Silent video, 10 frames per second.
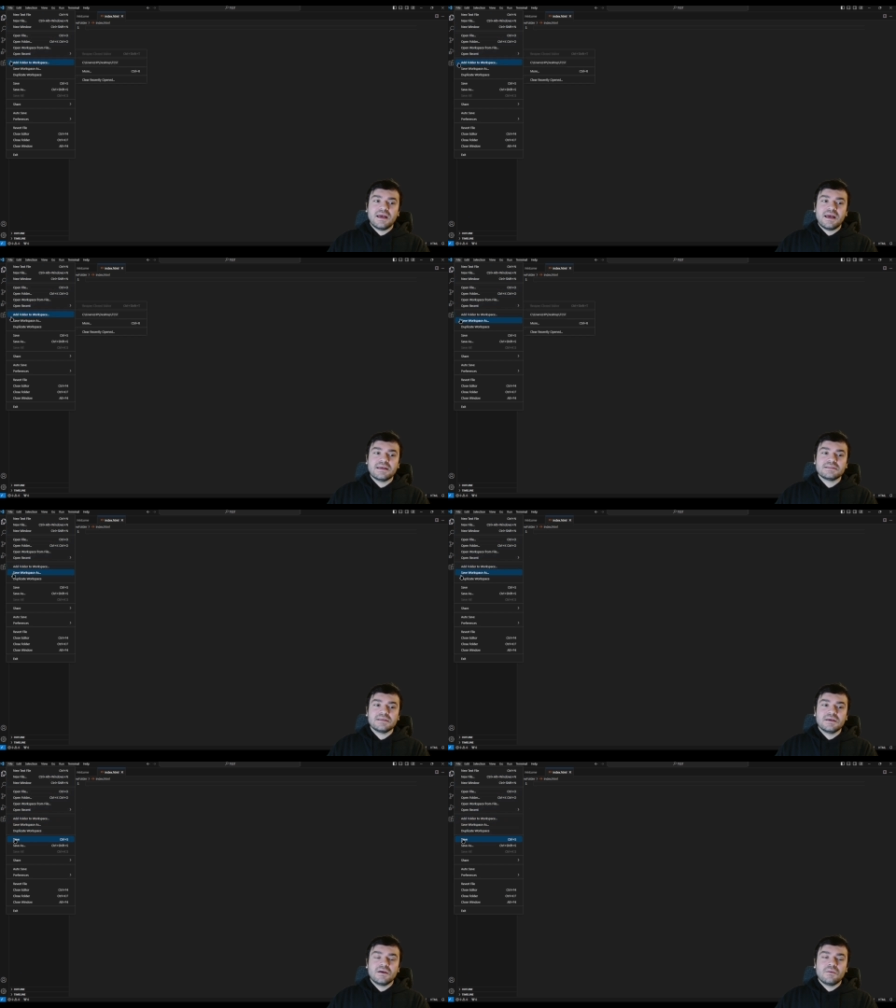And
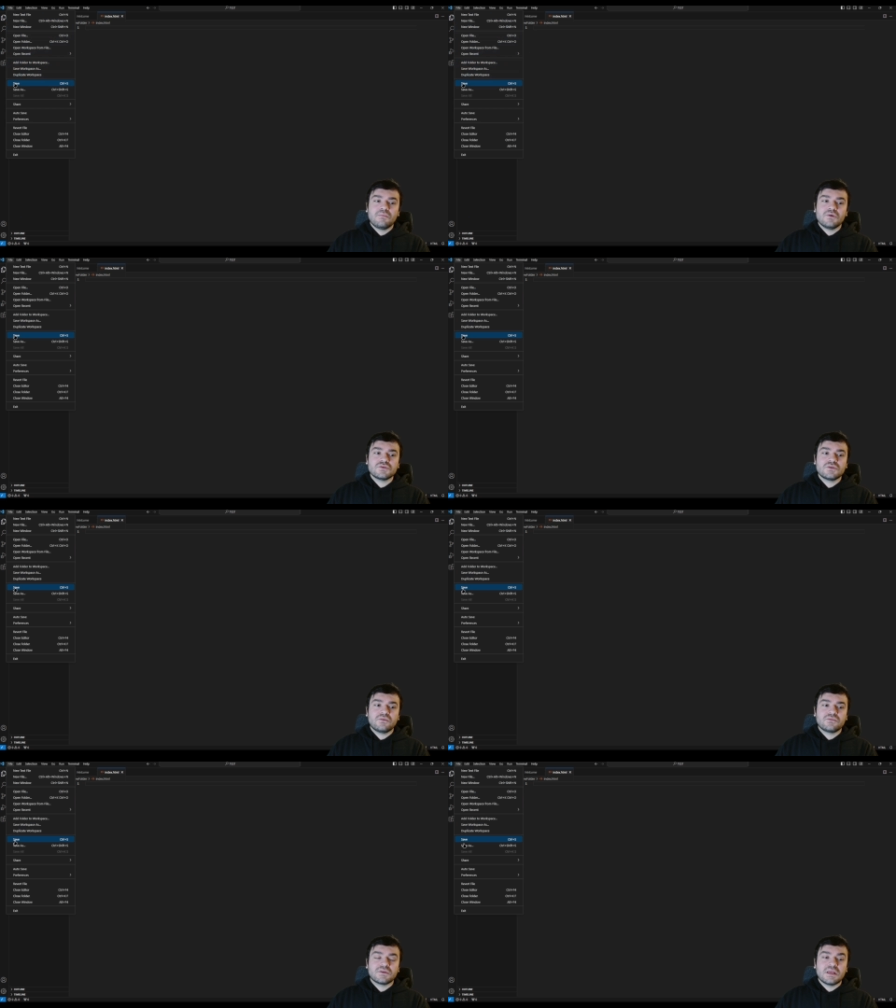most
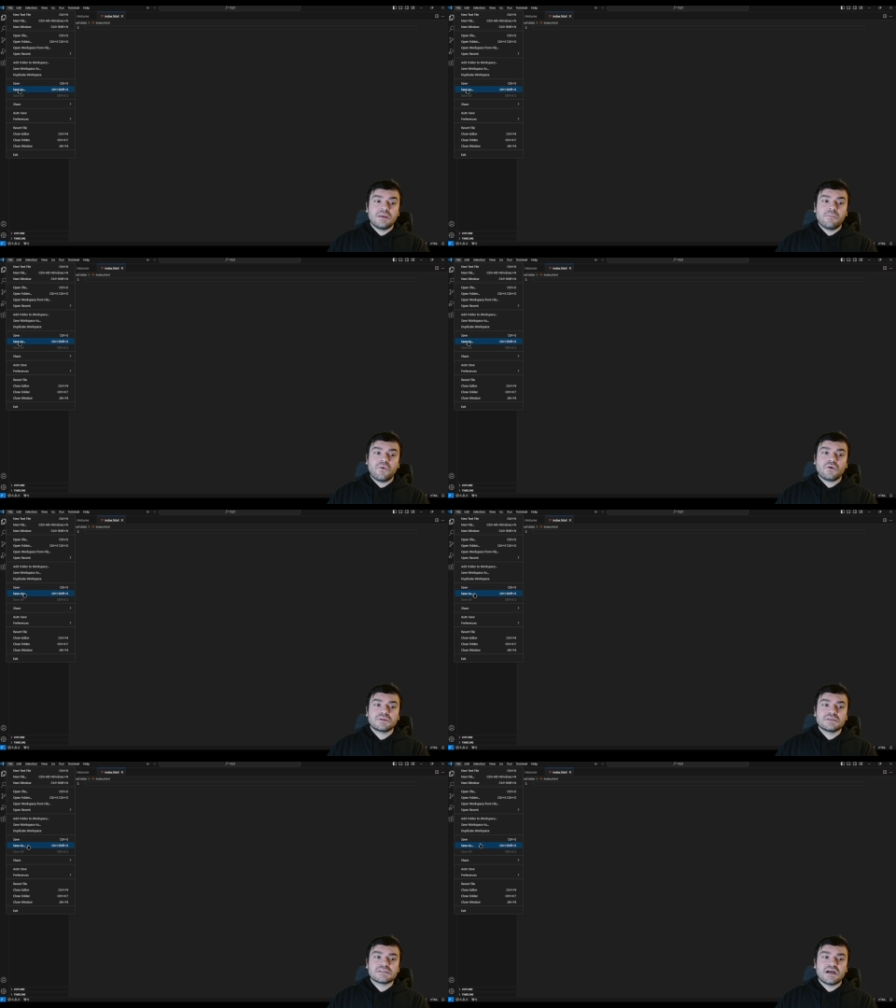of the
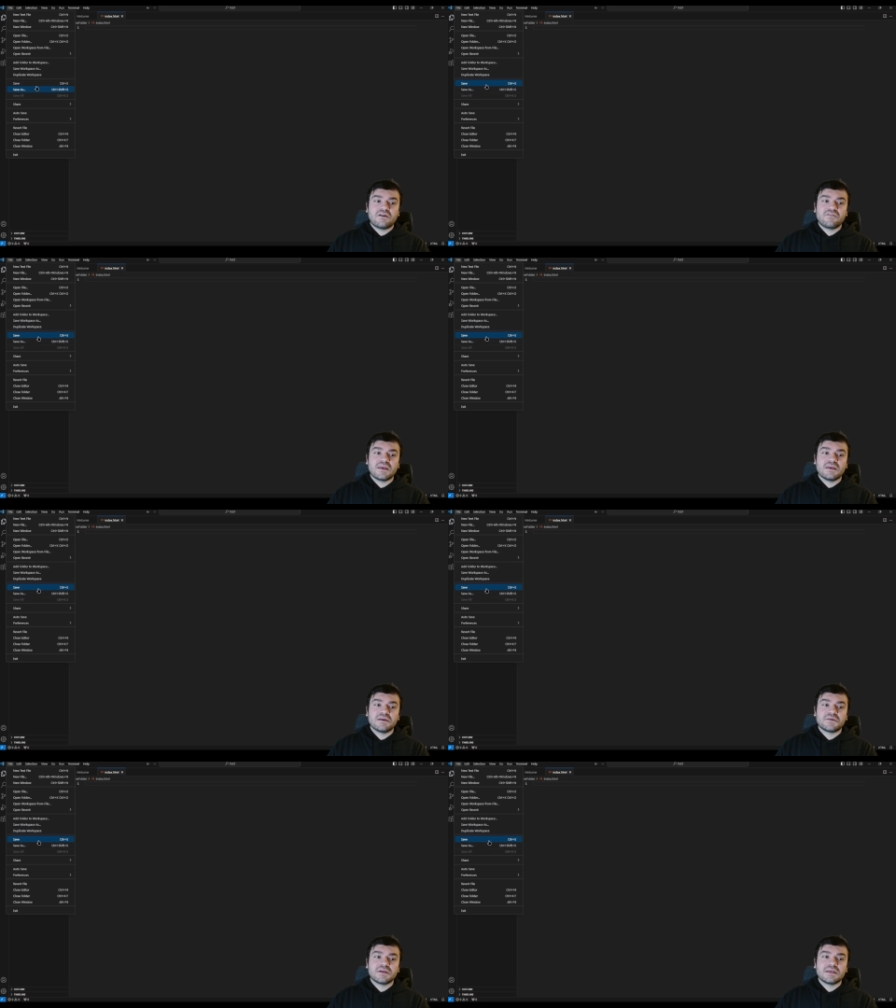important stuff
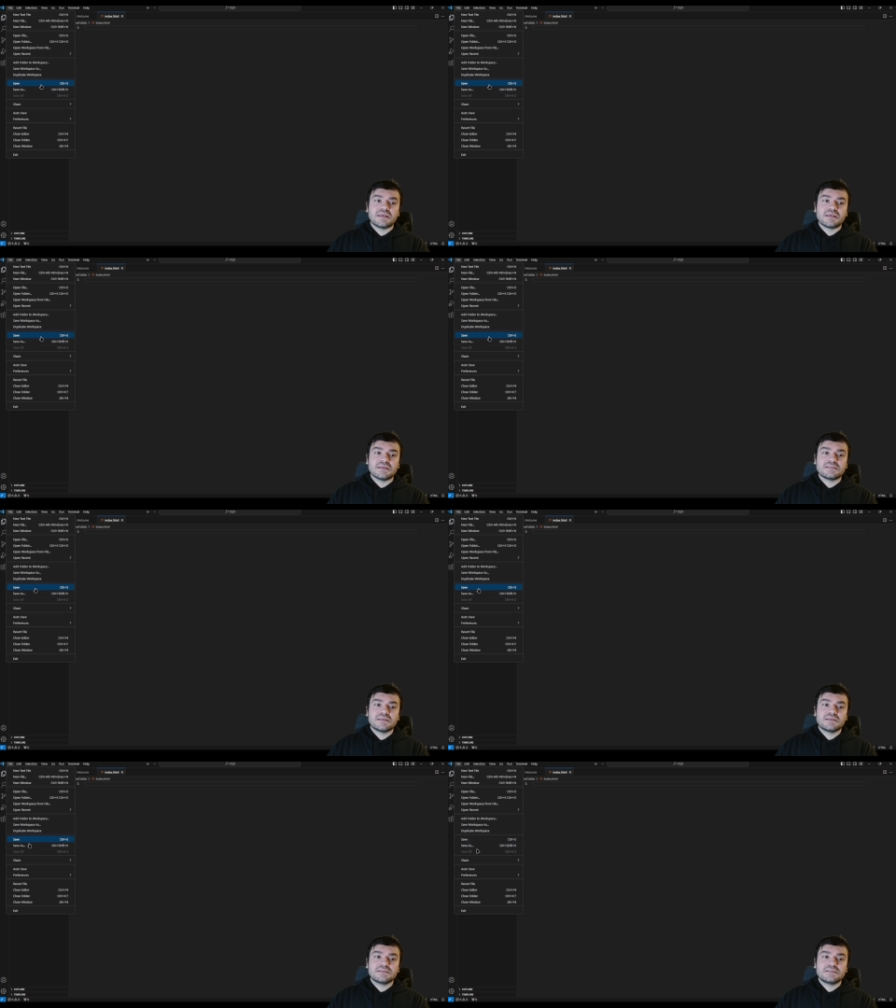here is
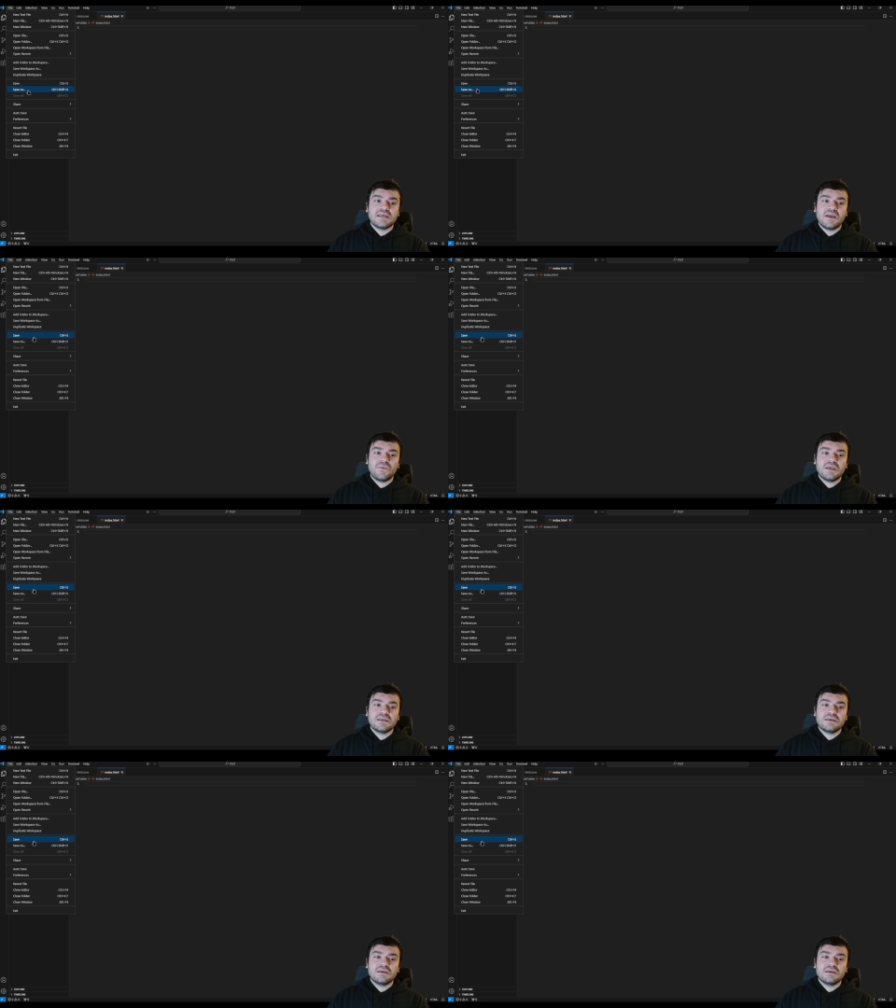saving